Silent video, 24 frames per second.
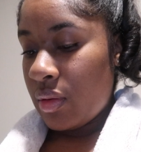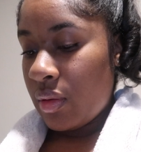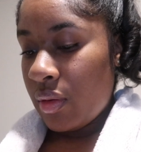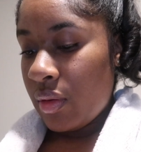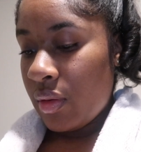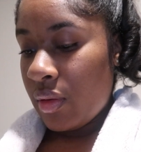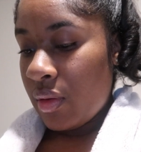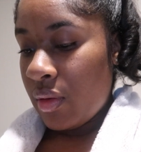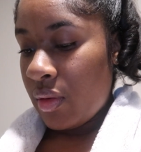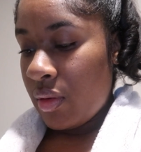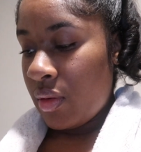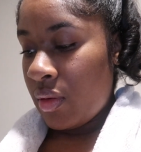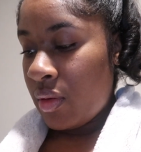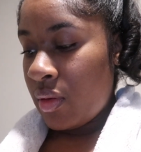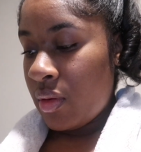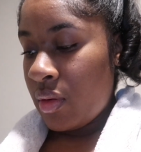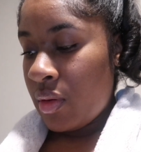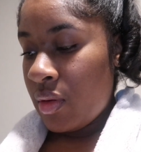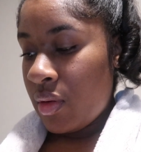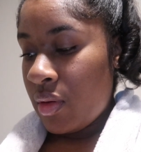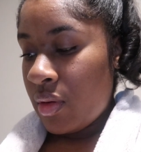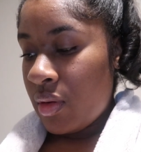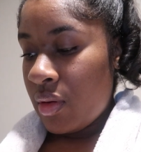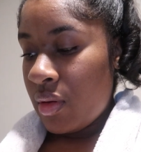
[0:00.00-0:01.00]

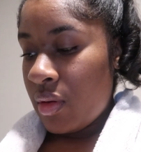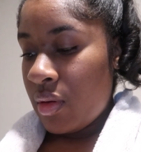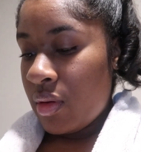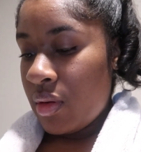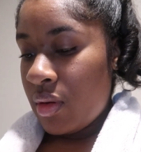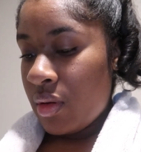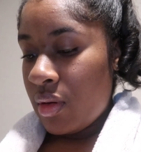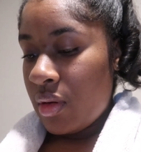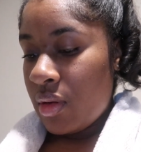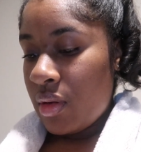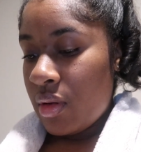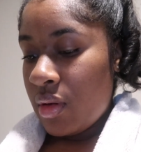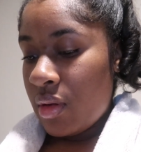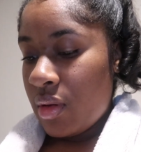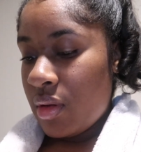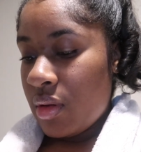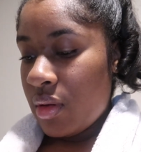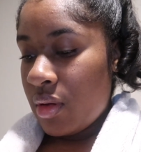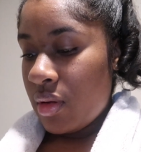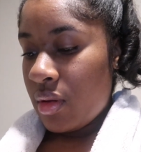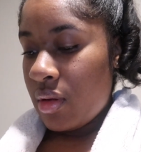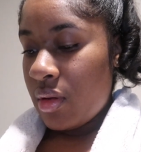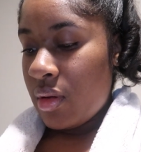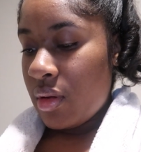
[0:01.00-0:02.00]

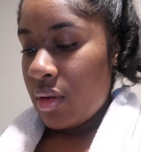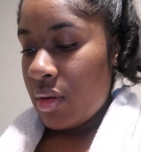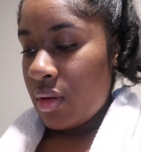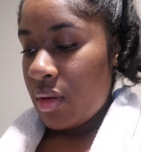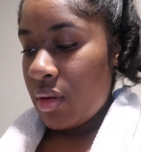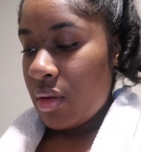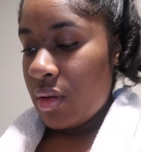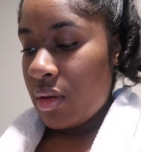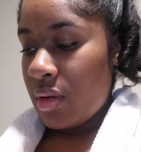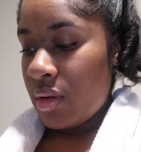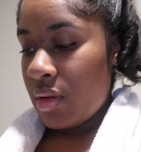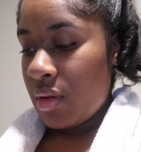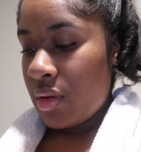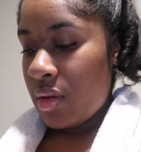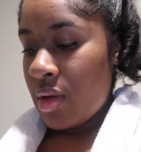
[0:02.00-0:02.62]
(no one is talking)